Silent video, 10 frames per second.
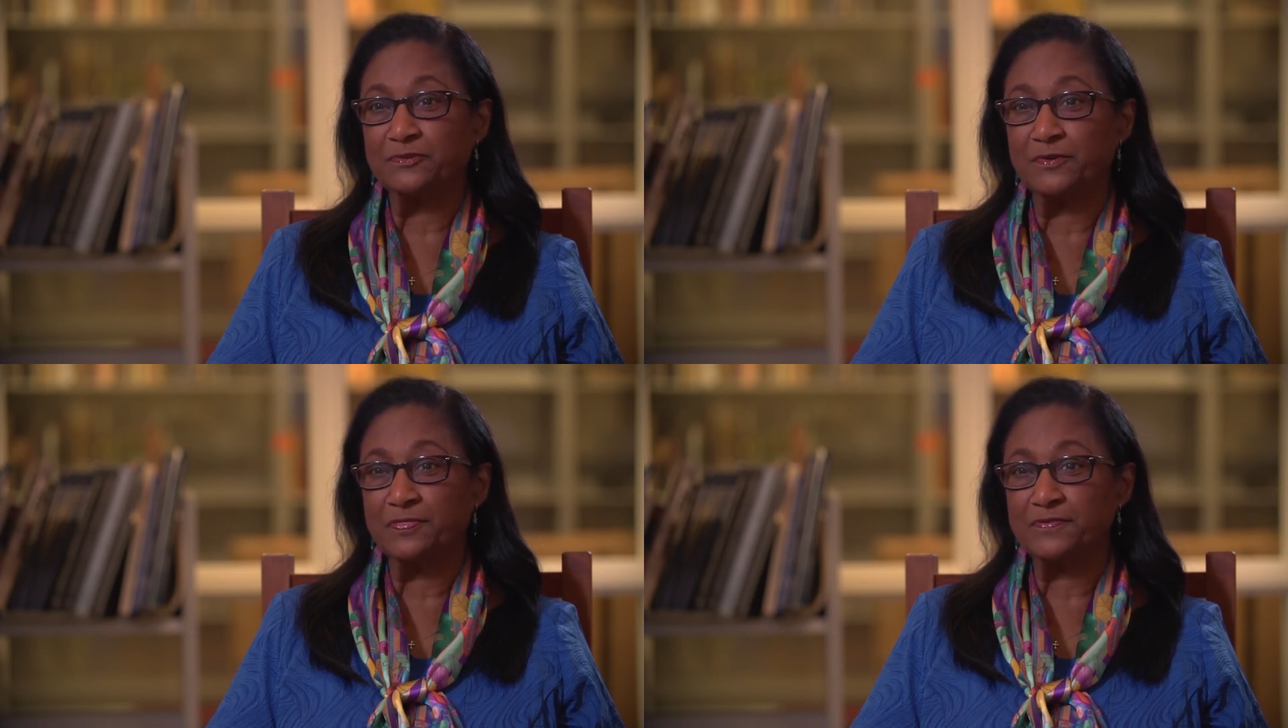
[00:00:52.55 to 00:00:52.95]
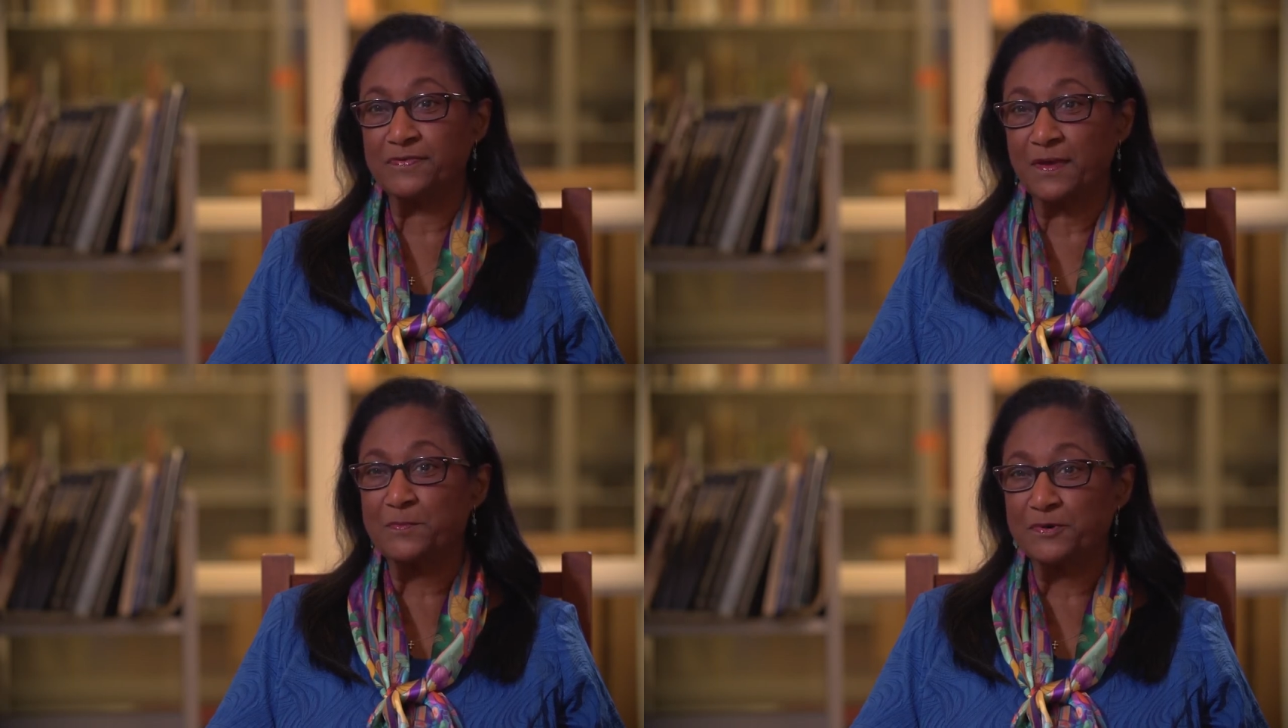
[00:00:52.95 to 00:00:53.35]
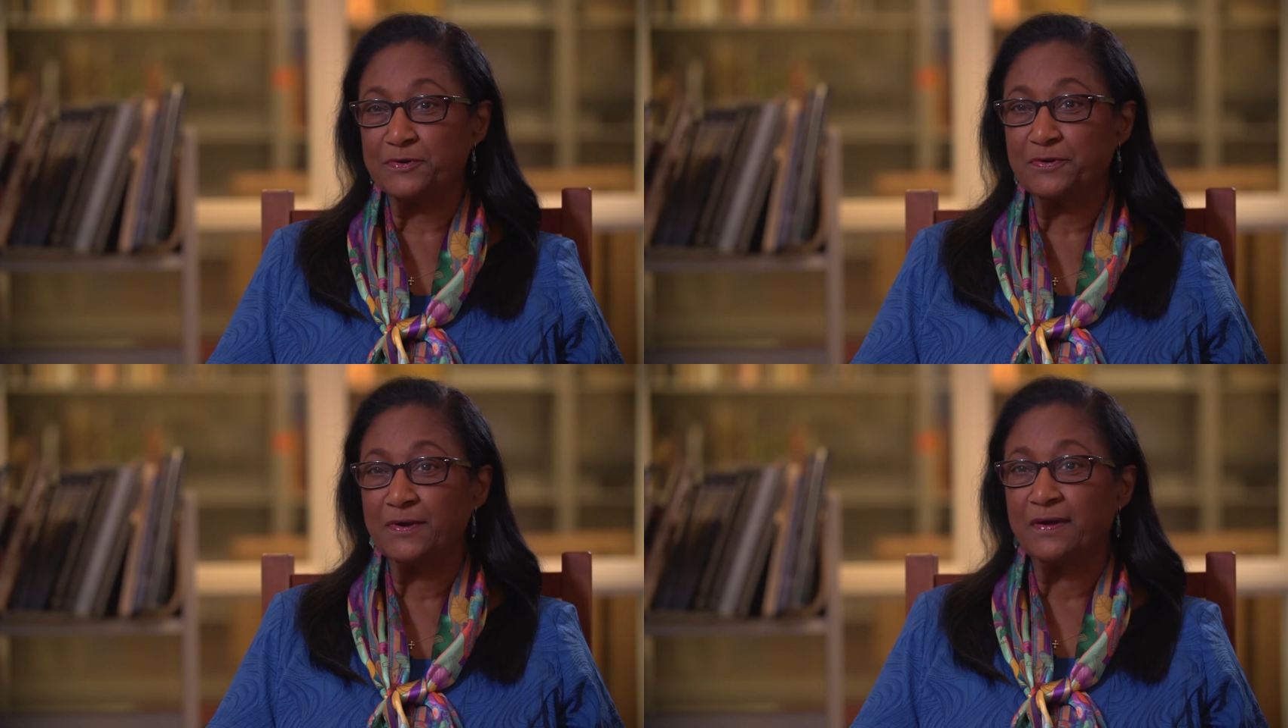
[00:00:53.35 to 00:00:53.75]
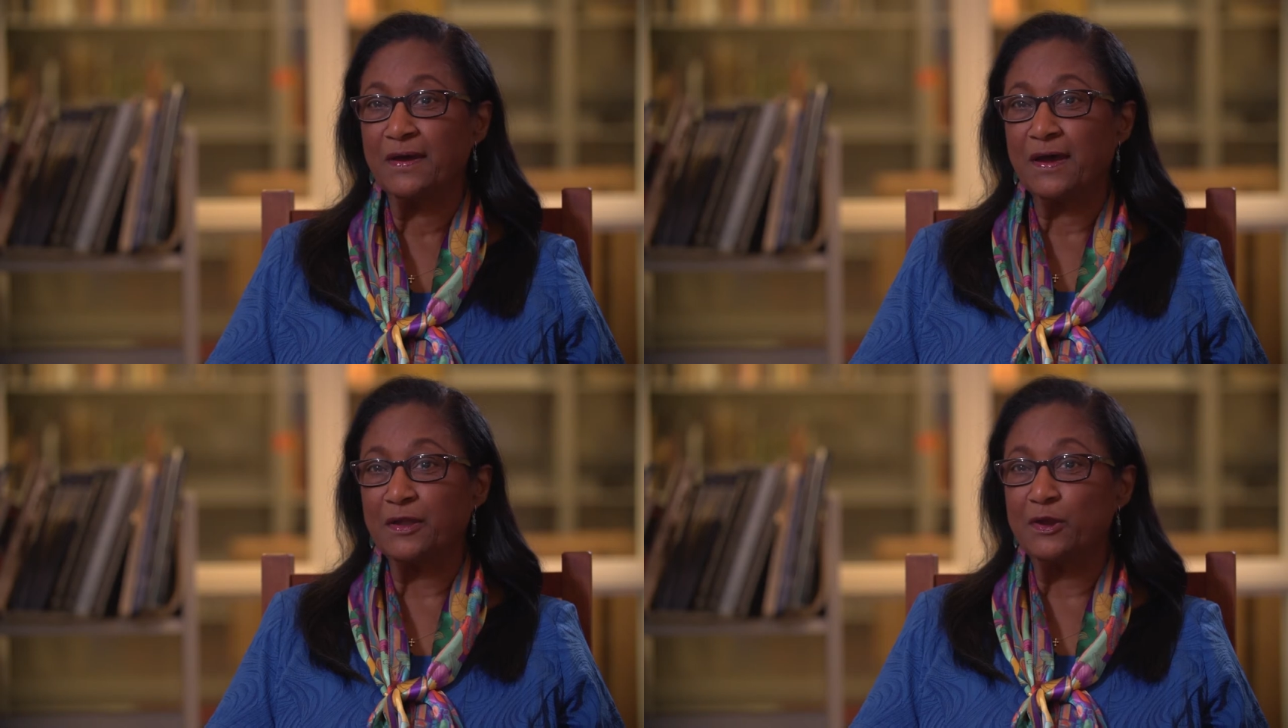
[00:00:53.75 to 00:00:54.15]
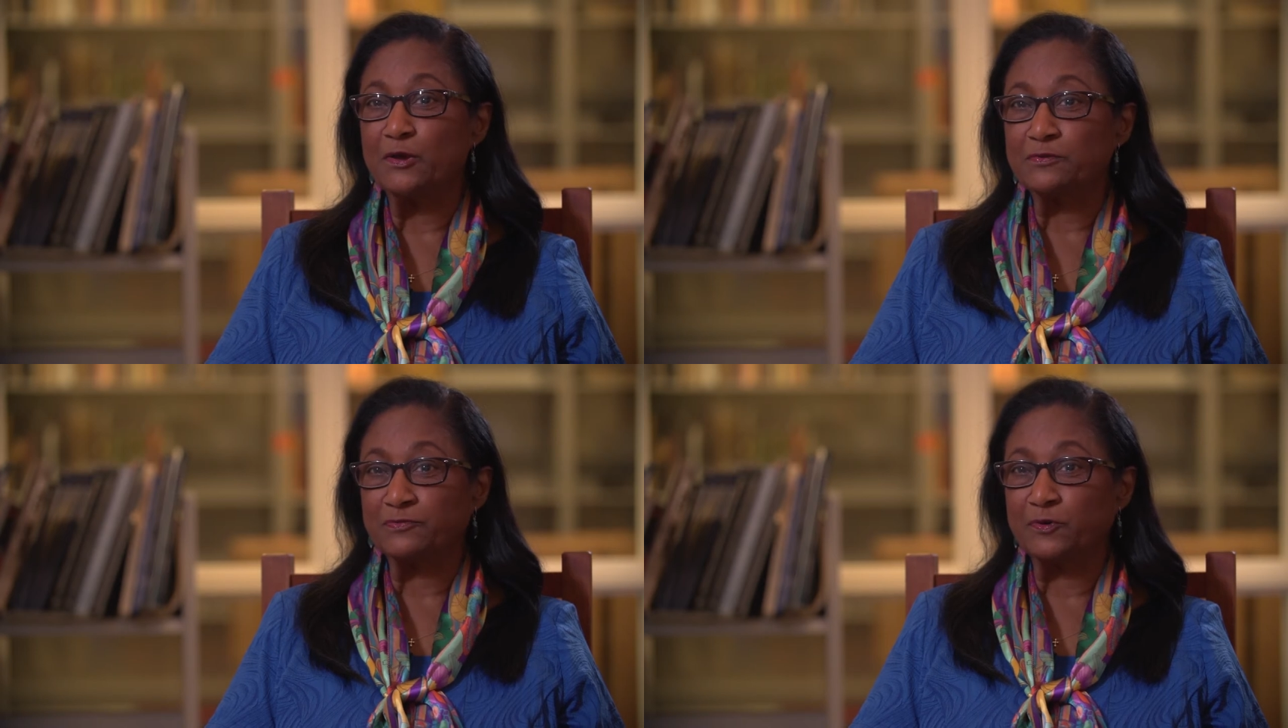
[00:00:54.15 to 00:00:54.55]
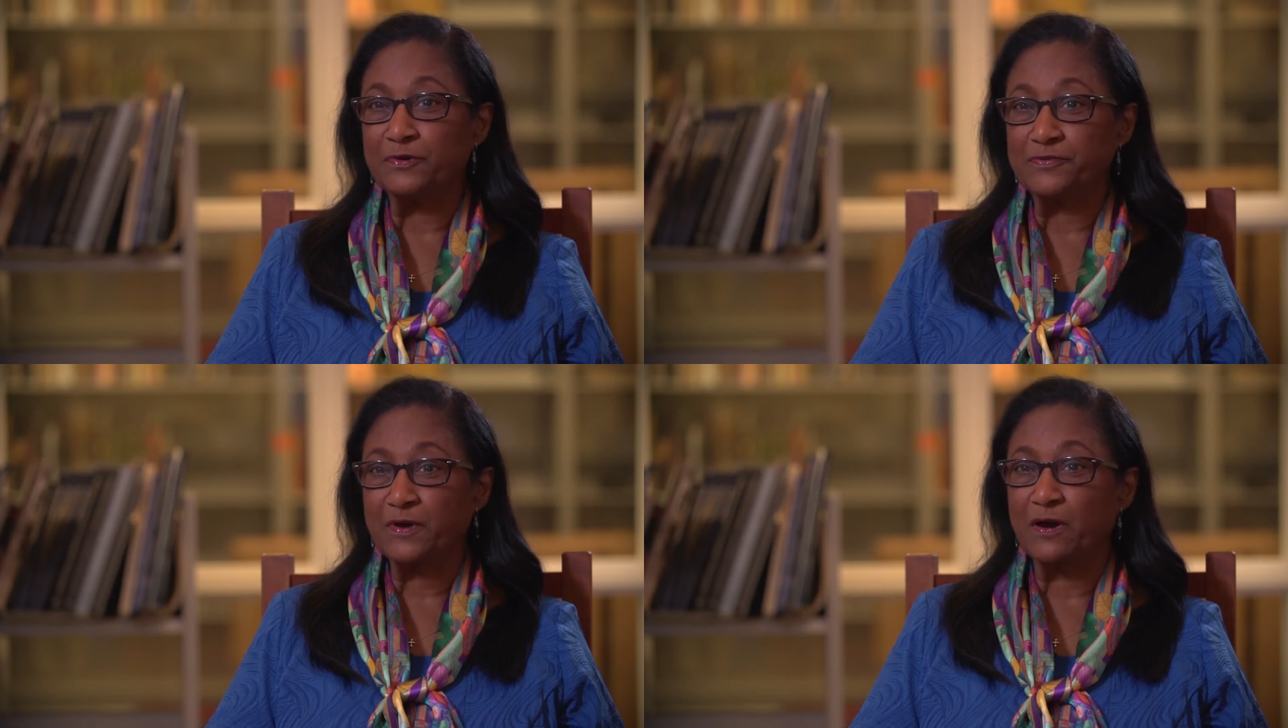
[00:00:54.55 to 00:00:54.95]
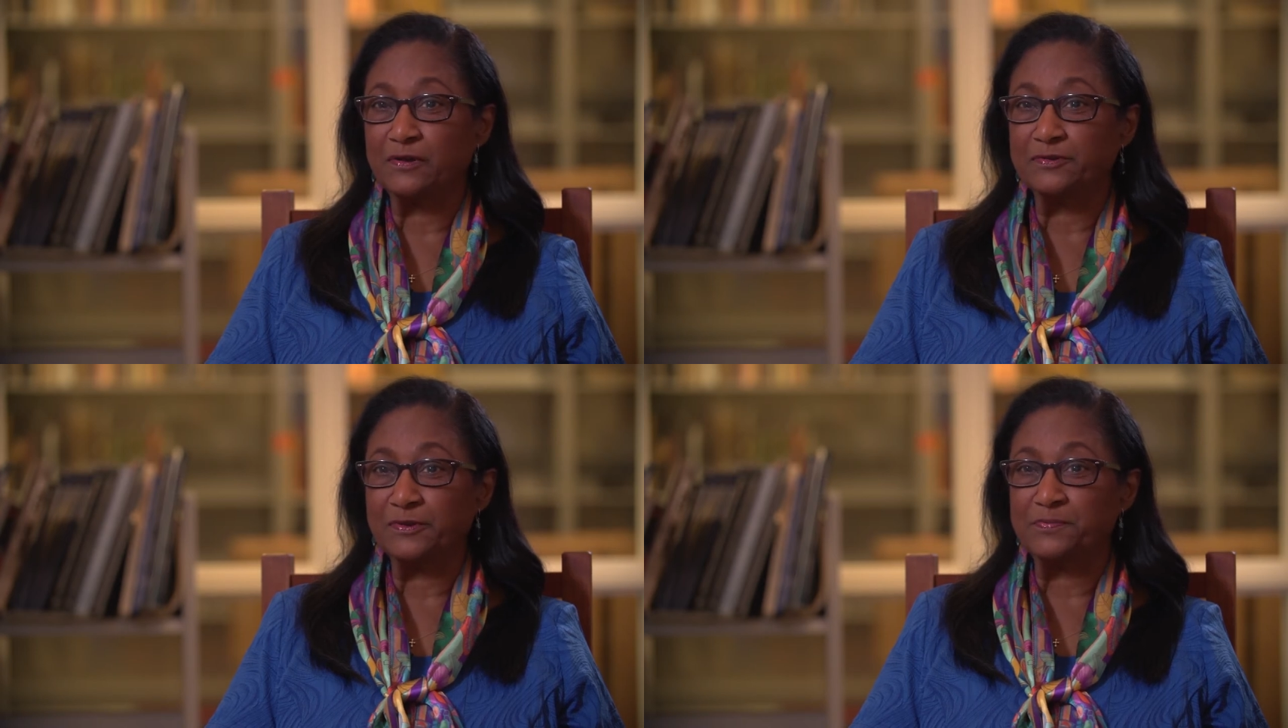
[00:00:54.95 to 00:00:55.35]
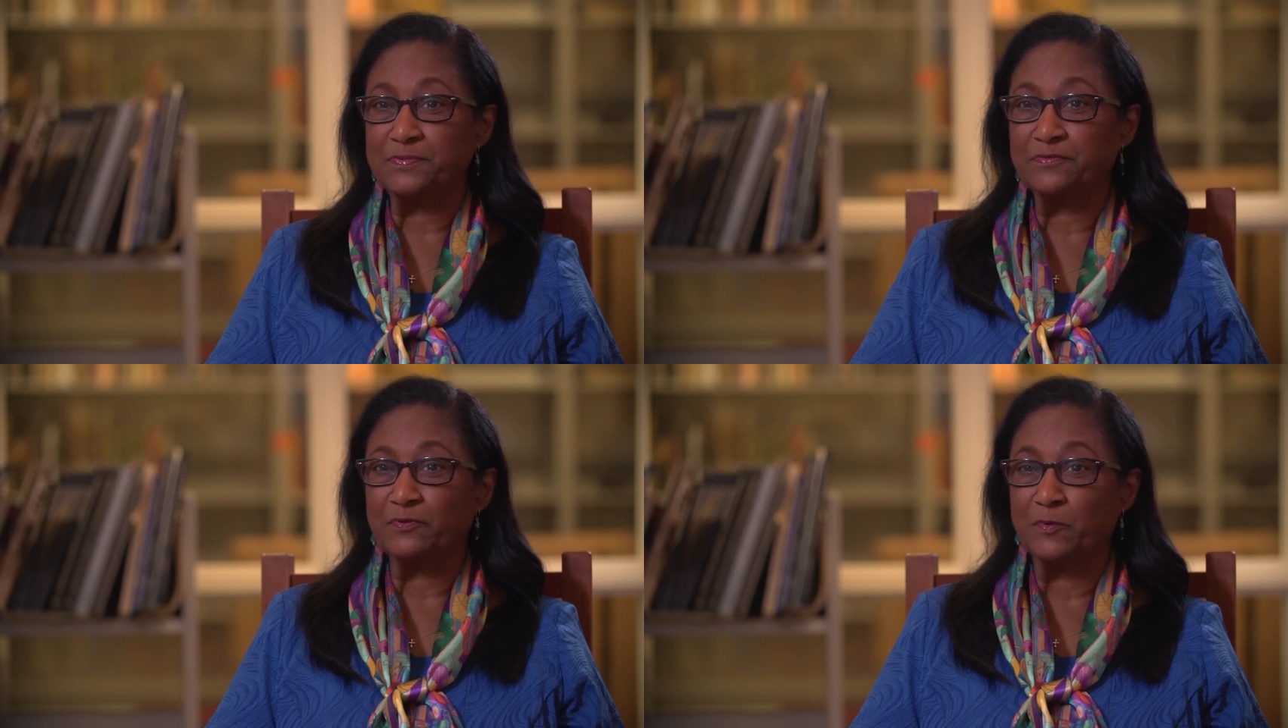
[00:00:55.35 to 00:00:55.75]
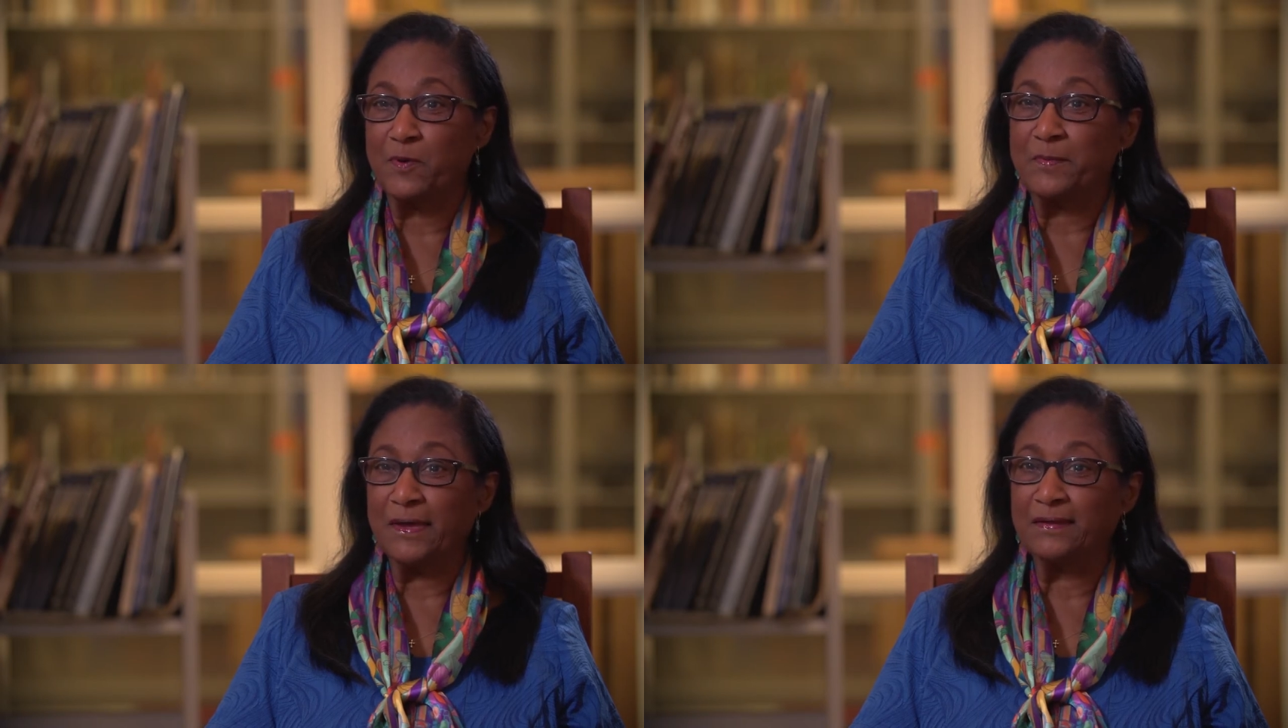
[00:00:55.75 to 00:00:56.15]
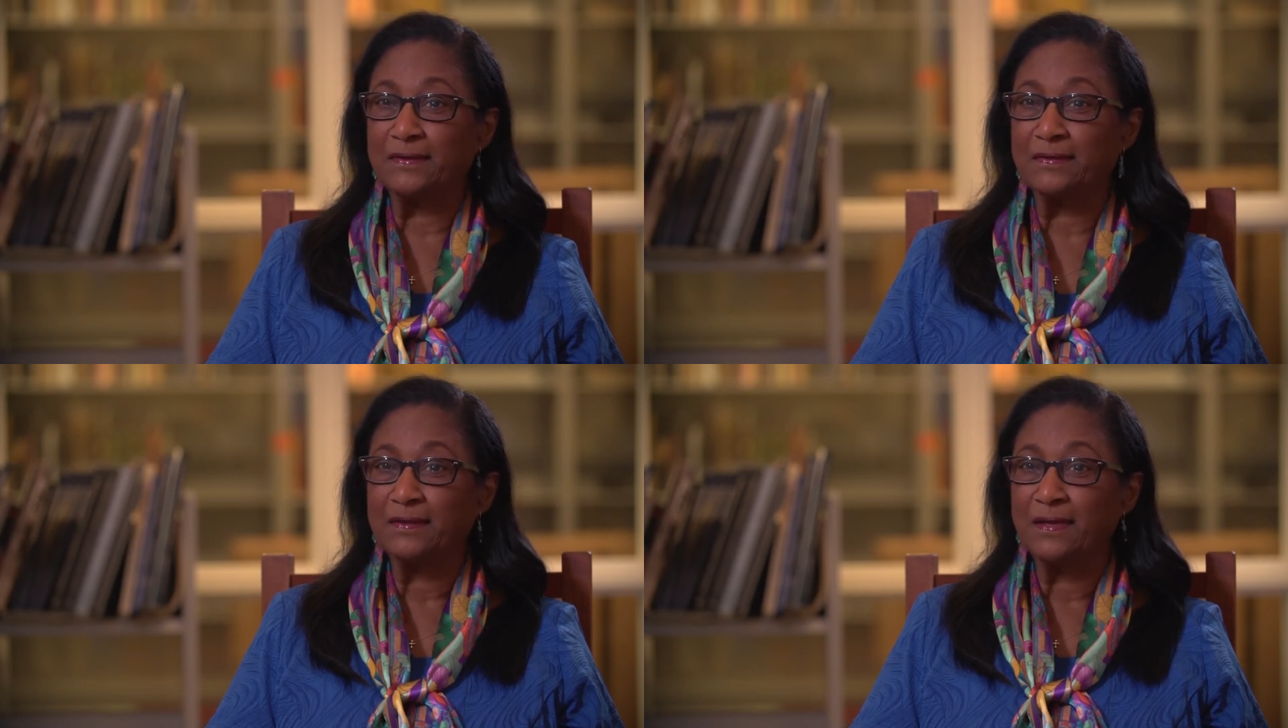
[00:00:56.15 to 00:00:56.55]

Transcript: during the summer and look for scholarships for women.